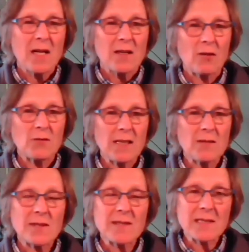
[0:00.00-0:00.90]
The
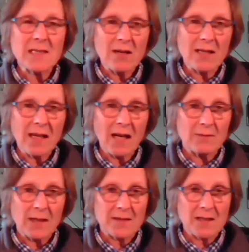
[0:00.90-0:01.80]
only slight
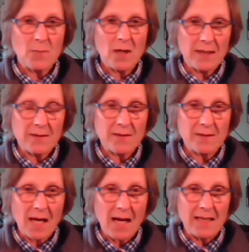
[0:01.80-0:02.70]
caveat I might
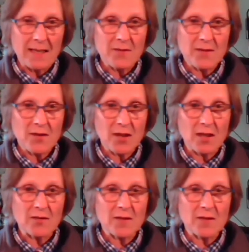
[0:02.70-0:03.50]
say is that